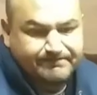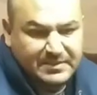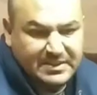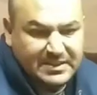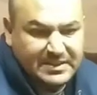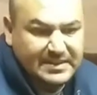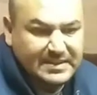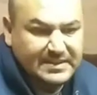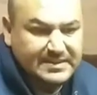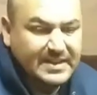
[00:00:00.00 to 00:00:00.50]

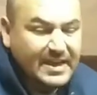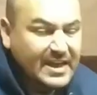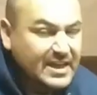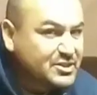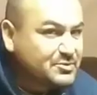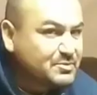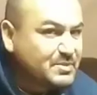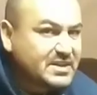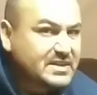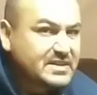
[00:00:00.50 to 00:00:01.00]

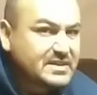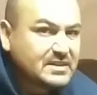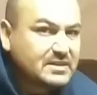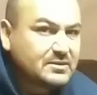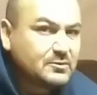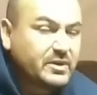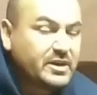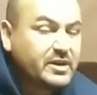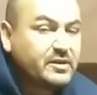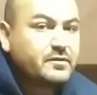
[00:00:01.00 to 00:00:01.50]
attachment
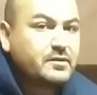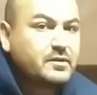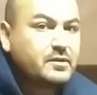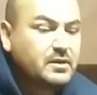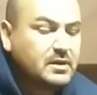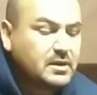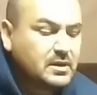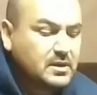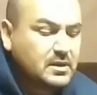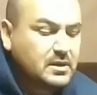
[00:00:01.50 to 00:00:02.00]
and
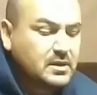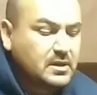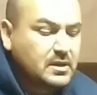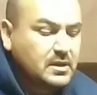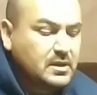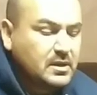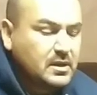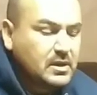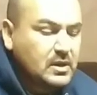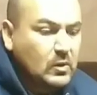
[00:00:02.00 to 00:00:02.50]
whatever,
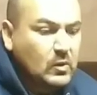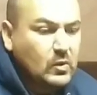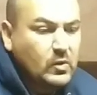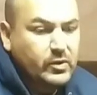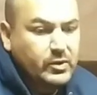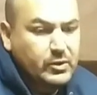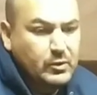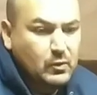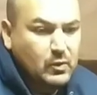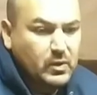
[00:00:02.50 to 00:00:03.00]

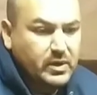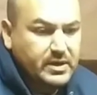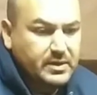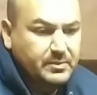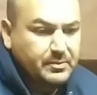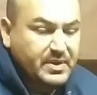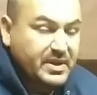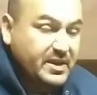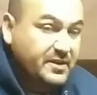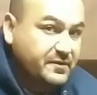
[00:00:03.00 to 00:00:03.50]
or you want
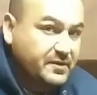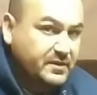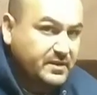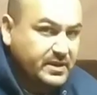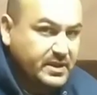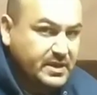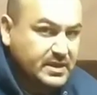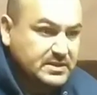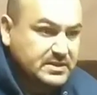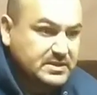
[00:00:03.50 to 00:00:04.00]
to pay for
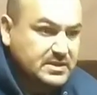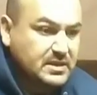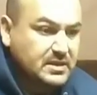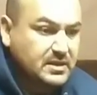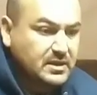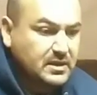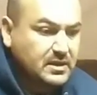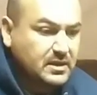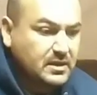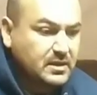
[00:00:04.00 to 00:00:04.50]
things,
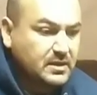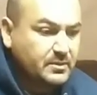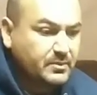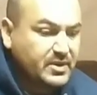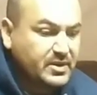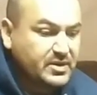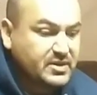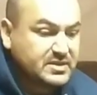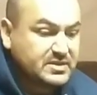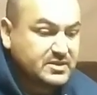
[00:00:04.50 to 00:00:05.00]

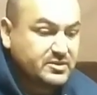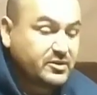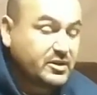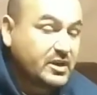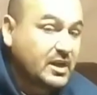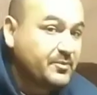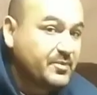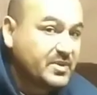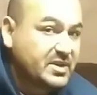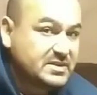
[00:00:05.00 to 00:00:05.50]
because there are
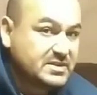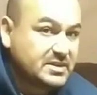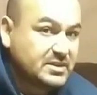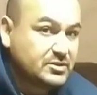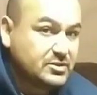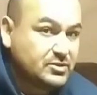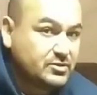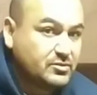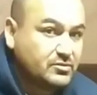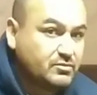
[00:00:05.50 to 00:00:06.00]
companies
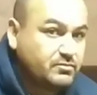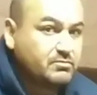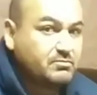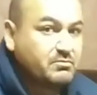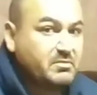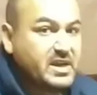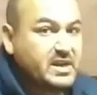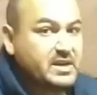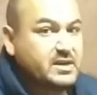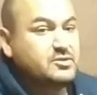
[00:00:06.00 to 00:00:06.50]
that do
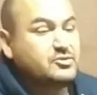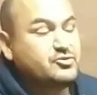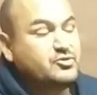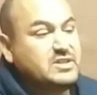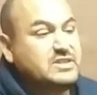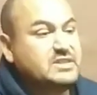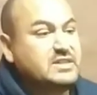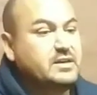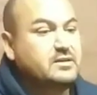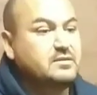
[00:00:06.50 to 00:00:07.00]
make tree
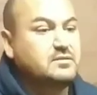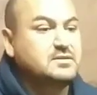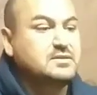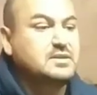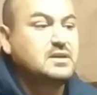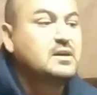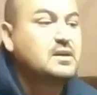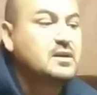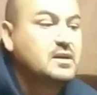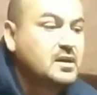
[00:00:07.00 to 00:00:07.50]

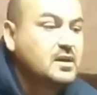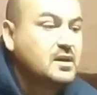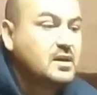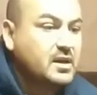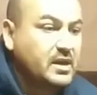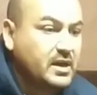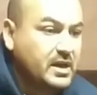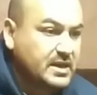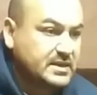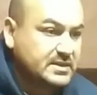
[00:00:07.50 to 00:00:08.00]
saddles,
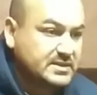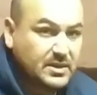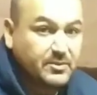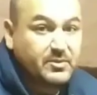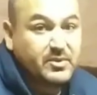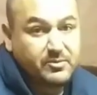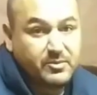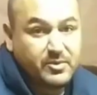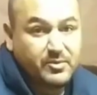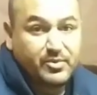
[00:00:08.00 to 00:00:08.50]
and some
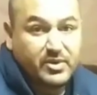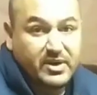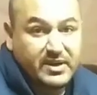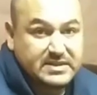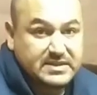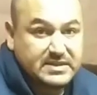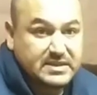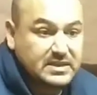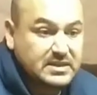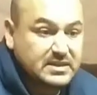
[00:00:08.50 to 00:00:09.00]
of them are
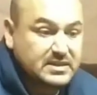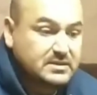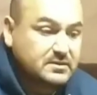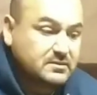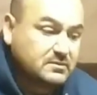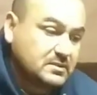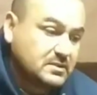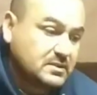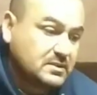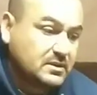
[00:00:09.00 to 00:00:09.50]
pricey, and
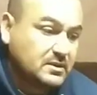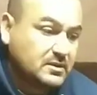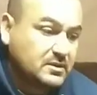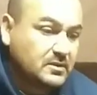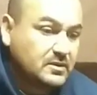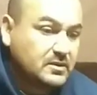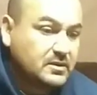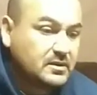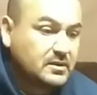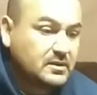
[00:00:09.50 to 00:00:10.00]

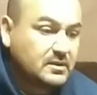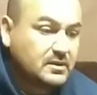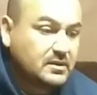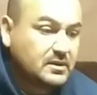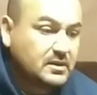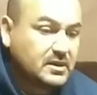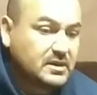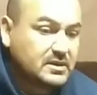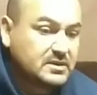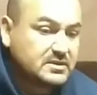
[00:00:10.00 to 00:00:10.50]

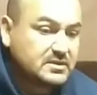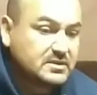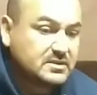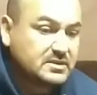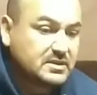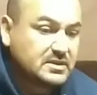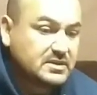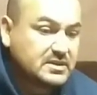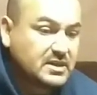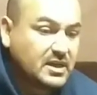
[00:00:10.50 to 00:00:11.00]

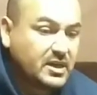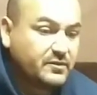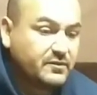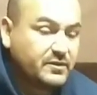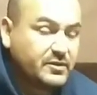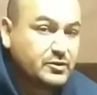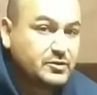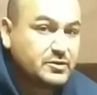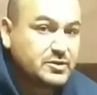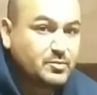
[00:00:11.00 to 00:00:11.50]
it's kind of
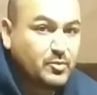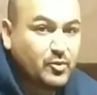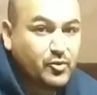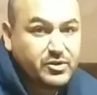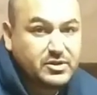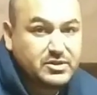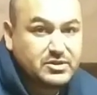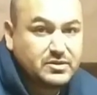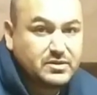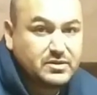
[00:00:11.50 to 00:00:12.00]
a new
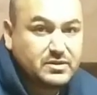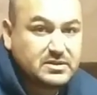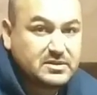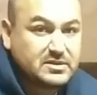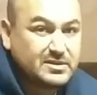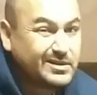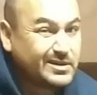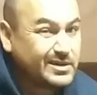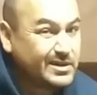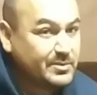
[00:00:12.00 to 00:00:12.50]
sport, so it's
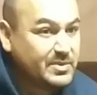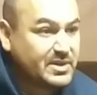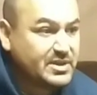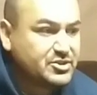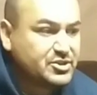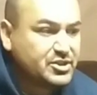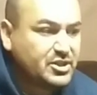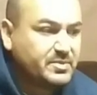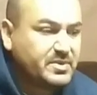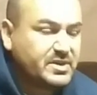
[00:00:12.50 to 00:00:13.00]
not going to be
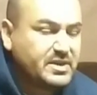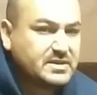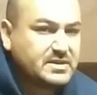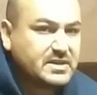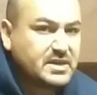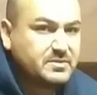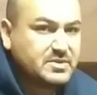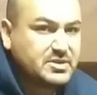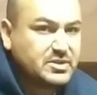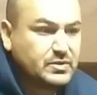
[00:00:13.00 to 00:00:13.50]
cheap
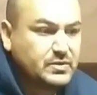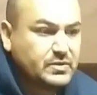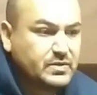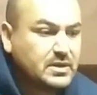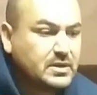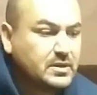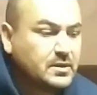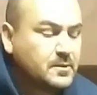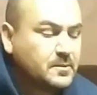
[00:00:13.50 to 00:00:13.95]
anytime soon.